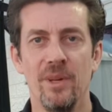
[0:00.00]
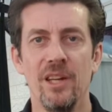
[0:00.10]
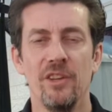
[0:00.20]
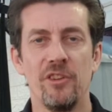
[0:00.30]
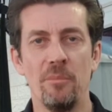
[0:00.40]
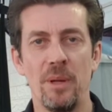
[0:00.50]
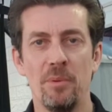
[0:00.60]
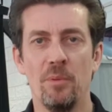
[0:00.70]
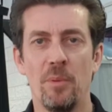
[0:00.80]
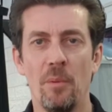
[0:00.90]
Some
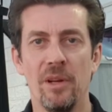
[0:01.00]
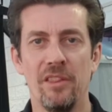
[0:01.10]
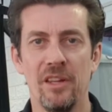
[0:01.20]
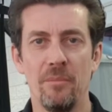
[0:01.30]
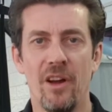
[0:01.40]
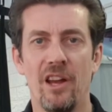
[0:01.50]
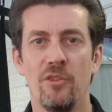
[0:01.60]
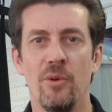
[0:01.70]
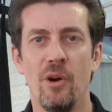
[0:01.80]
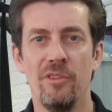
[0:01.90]
people will probably think my
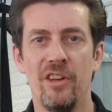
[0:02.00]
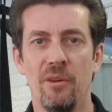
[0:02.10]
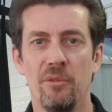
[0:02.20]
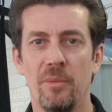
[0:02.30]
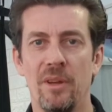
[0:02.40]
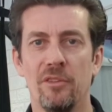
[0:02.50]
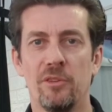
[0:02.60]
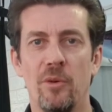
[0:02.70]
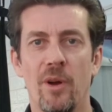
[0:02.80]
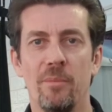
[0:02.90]
actual whole video was a bit of a
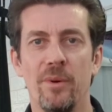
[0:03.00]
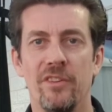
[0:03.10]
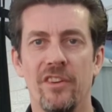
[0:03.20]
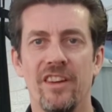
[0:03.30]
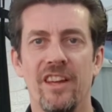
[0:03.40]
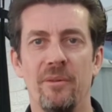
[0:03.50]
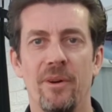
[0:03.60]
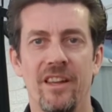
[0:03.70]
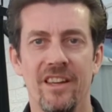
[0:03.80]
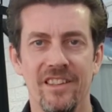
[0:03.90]
screw up, but
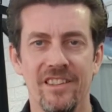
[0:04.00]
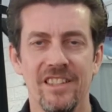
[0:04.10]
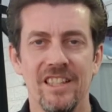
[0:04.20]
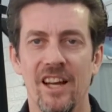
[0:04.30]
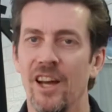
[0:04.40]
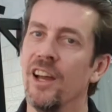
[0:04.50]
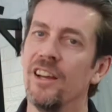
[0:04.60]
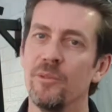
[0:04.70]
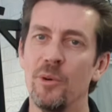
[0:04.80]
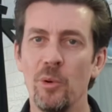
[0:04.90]
anyway,
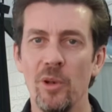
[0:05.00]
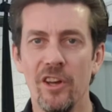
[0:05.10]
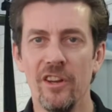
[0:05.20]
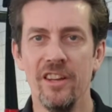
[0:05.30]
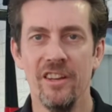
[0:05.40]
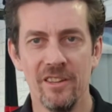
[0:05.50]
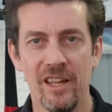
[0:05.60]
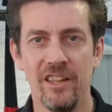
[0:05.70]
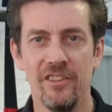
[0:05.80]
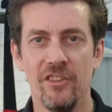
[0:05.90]
we're all learning,
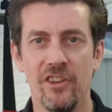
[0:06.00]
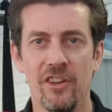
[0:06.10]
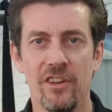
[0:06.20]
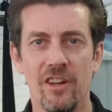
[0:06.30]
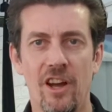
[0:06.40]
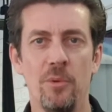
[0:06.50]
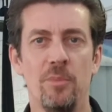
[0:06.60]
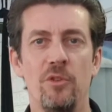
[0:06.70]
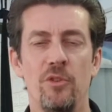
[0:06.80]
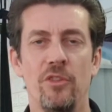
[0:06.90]
and I hope
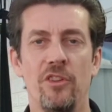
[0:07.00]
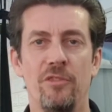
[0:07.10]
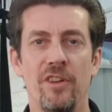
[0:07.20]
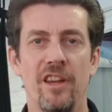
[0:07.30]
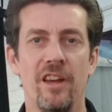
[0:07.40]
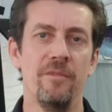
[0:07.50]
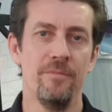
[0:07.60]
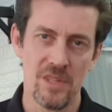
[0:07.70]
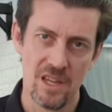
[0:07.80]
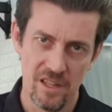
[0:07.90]
you enjoyed this video.
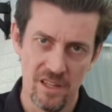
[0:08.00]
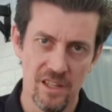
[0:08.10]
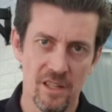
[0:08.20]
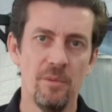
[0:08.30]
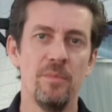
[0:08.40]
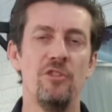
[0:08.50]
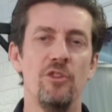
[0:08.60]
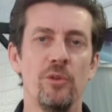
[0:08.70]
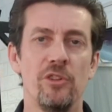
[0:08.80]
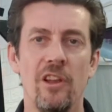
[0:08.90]
Be
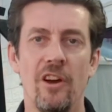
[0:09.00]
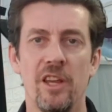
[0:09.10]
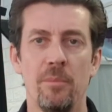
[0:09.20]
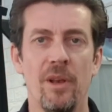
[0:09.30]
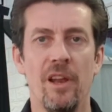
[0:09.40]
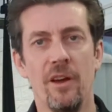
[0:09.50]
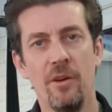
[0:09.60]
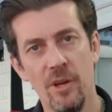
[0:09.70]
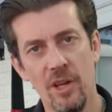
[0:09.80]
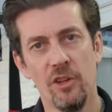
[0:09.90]
sure to like it below,
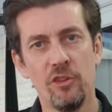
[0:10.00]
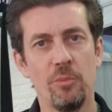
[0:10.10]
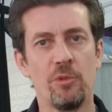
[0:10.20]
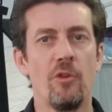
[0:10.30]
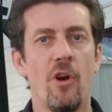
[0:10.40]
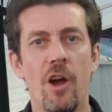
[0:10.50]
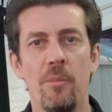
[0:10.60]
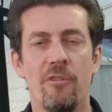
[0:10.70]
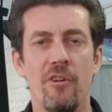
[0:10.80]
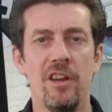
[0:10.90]
subscribe
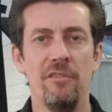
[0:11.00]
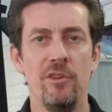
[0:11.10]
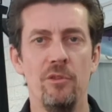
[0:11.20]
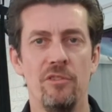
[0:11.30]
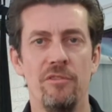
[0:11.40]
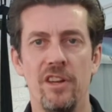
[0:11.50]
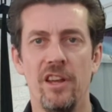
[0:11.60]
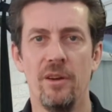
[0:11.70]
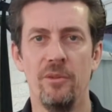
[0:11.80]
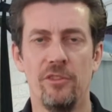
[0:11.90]
for any future
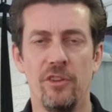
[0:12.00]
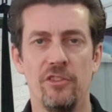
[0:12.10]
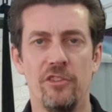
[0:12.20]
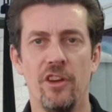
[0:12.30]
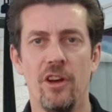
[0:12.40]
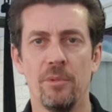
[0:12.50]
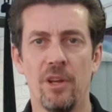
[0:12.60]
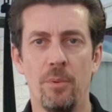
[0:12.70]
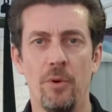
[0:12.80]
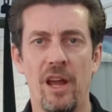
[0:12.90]
videos that I'm going to
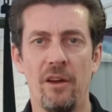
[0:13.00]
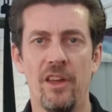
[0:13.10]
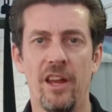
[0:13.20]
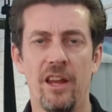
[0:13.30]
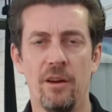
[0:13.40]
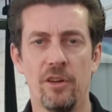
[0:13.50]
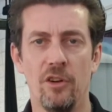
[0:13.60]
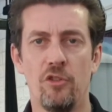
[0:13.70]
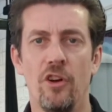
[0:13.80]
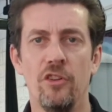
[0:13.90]
put out there. I'm going
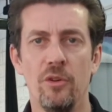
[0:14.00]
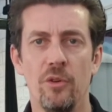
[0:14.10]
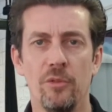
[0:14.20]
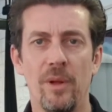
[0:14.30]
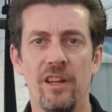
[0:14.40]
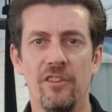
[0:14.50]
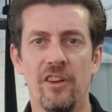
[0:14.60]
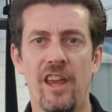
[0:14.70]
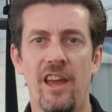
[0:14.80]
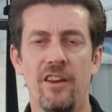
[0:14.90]
to try and do as many as I
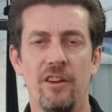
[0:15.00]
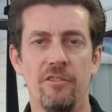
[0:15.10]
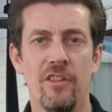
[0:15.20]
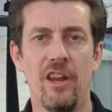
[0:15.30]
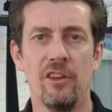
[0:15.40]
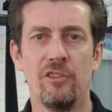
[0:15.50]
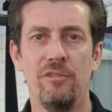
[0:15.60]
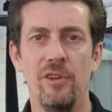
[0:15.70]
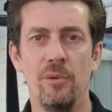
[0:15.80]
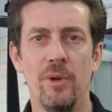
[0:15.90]
can over the next
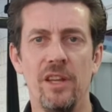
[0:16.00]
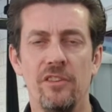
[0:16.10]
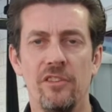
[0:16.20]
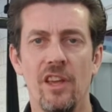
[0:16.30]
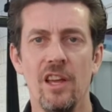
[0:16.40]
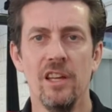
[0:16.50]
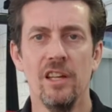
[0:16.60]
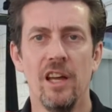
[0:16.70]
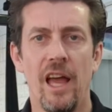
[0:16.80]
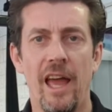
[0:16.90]
few weeks,
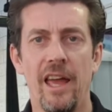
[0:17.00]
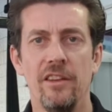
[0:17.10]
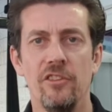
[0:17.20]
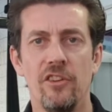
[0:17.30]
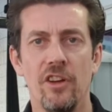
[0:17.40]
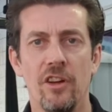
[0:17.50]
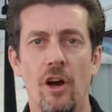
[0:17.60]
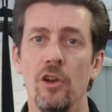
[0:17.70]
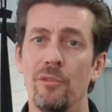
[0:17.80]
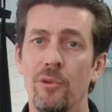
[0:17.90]
and I
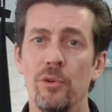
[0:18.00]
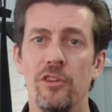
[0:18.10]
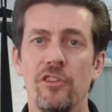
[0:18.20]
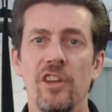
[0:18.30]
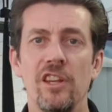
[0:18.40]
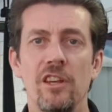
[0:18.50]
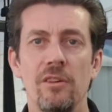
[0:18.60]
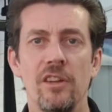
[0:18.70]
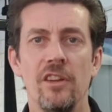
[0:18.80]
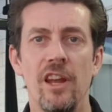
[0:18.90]
look forward to seeing you
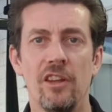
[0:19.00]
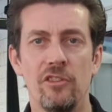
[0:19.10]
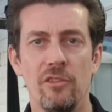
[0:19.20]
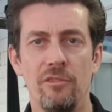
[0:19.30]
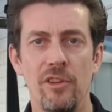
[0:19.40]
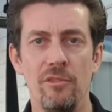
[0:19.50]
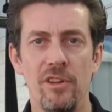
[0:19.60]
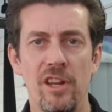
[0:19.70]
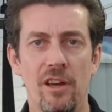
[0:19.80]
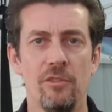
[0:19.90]
in the next few
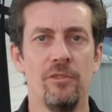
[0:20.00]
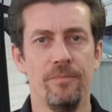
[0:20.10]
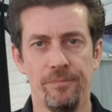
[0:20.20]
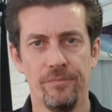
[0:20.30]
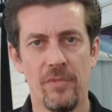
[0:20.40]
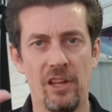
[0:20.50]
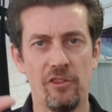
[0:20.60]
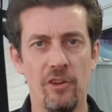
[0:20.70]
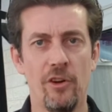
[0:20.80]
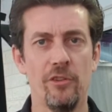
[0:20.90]
videos. Thanks
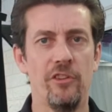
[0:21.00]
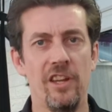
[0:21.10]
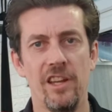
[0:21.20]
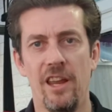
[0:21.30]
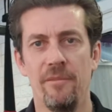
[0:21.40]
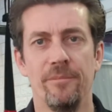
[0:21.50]
a lot, see you again.